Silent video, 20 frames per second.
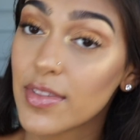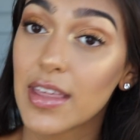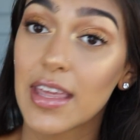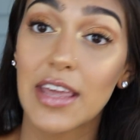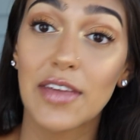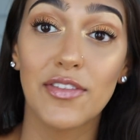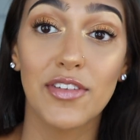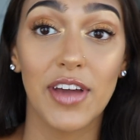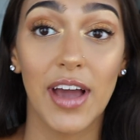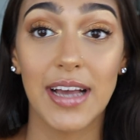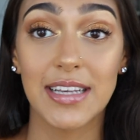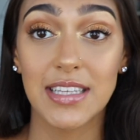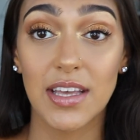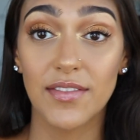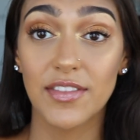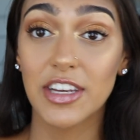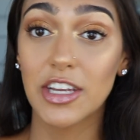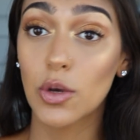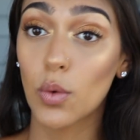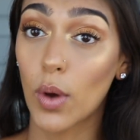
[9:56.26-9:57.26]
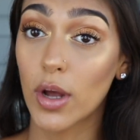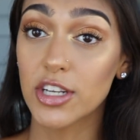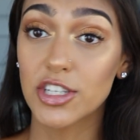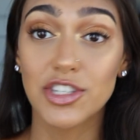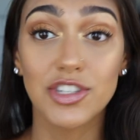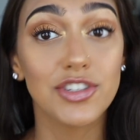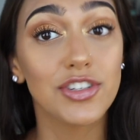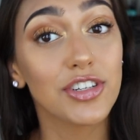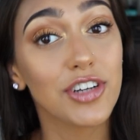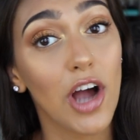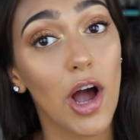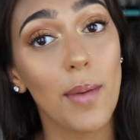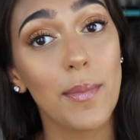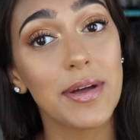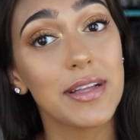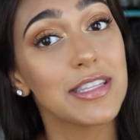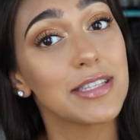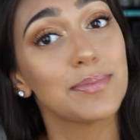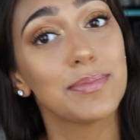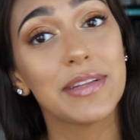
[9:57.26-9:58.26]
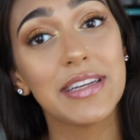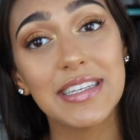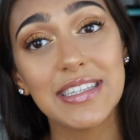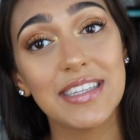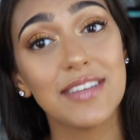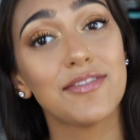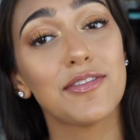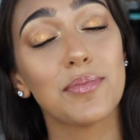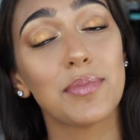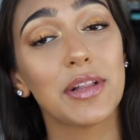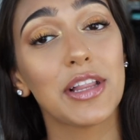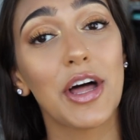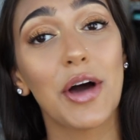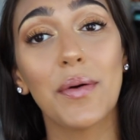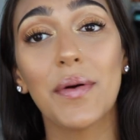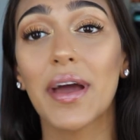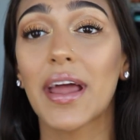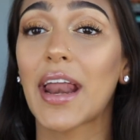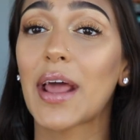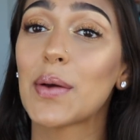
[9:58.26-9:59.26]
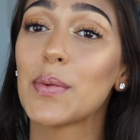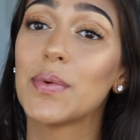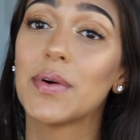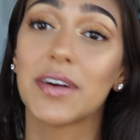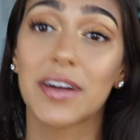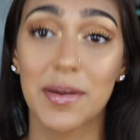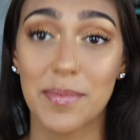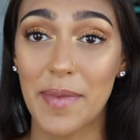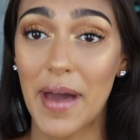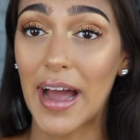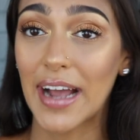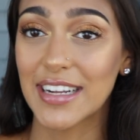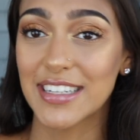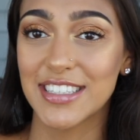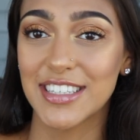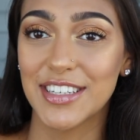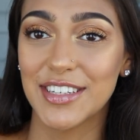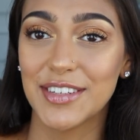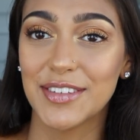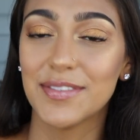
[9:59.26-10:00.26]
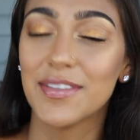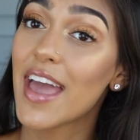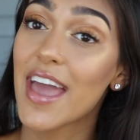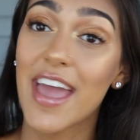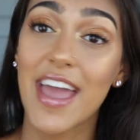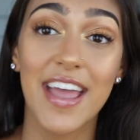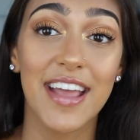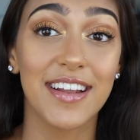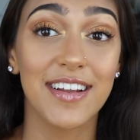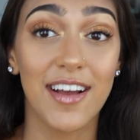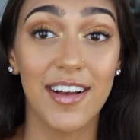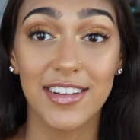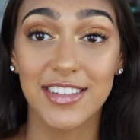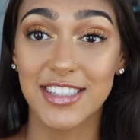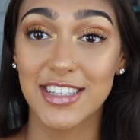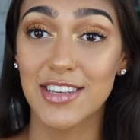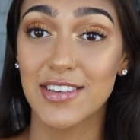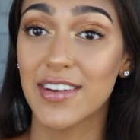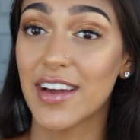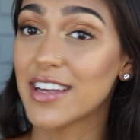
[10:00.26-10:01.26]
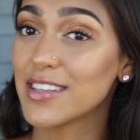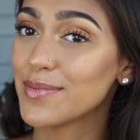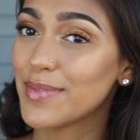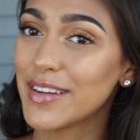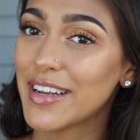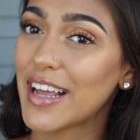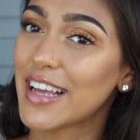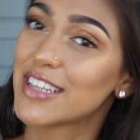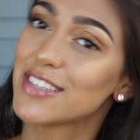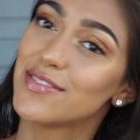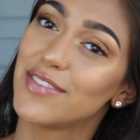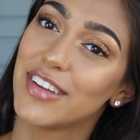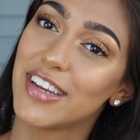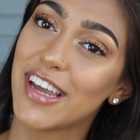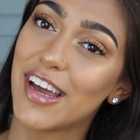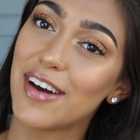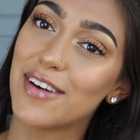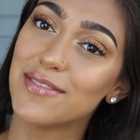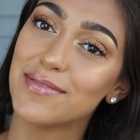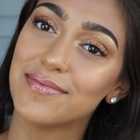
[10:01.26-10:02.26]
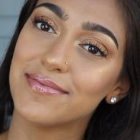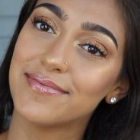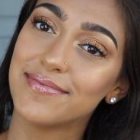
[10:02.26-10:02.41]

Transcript: If you guys have any questions or comments, please leave them below and I will get back to you. And I'll see you guys in my next video.